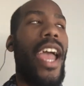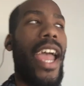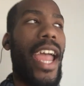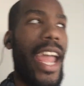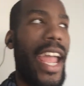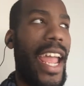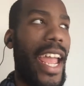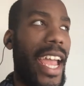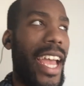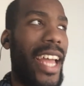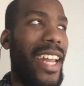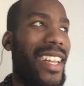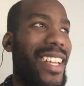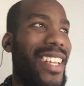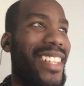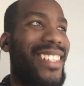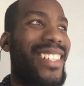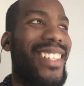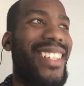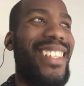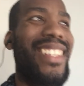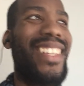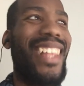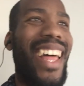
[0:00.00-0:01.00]
And it's
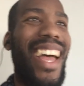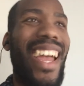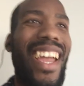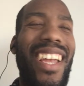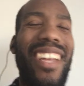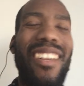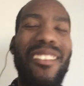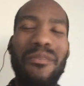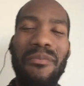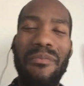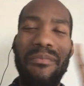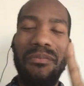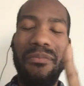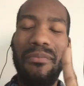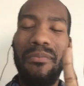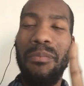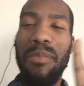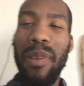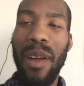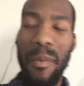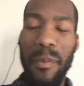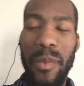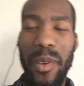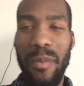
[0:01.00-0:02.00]
just like,
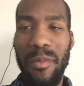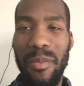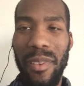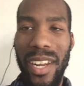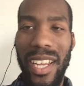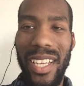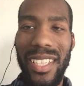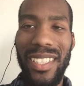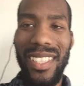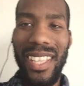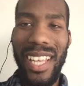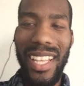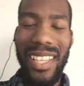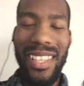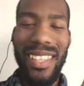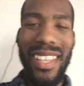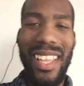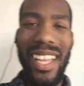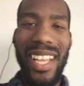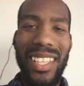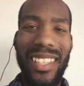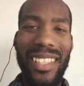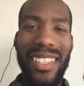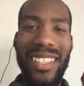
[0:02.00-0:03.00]
pump your brakes. That
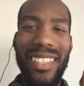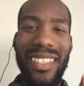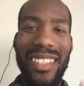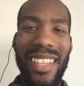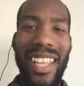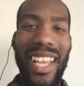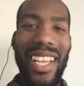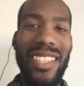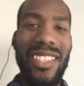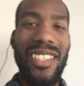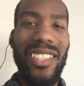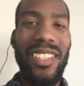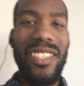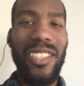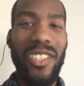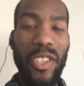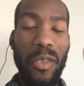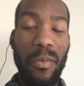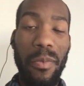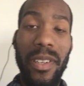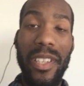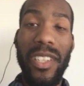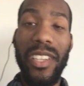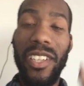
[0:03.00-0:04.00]
that's that's just
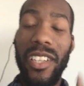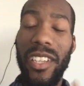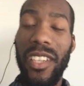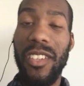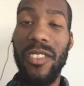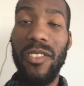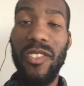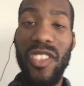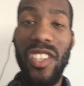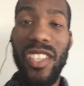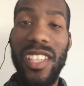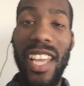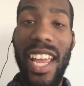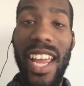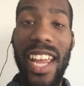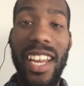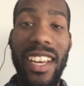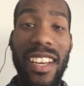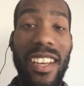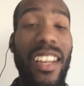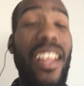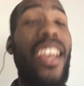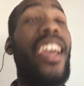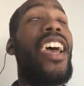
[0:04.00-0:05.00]
stupid. You, you just
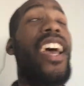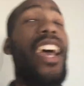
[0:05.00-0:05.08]
hating.